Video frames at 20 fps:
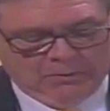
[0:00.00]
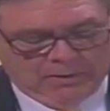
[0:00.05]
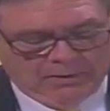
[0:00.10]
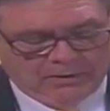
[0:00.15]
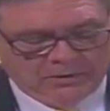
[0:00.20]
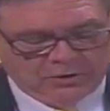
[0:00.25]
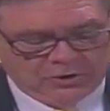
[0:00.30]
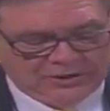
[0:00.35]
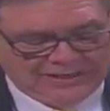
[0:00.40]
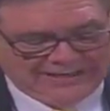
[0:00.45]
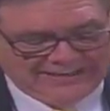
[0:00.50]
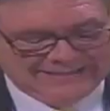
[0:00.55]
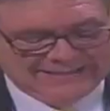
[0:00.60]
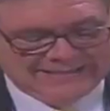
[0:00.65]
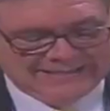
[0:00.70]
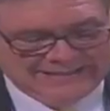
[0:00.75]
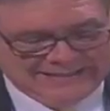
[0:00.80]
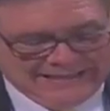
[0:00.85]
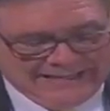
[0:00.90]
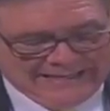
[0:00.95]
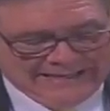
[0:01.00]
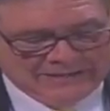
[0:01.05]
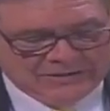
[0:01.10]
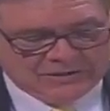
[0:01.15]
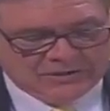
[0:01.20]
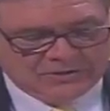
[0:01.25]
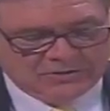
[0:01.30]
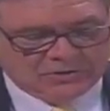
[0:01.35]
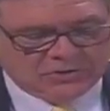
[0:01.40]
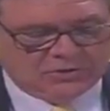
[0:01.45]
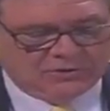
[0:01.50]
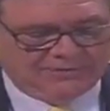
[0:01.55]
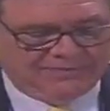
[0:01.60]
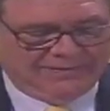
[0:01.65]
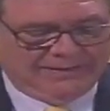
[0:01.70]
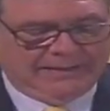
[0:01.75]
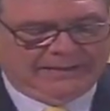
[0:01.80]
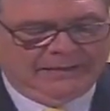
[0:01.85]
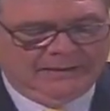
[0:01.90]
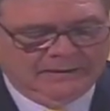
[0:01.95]
Watersheds Needs
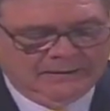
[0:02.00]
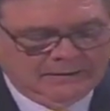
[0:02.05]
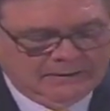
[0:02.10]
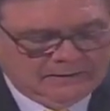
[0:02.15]
Survey.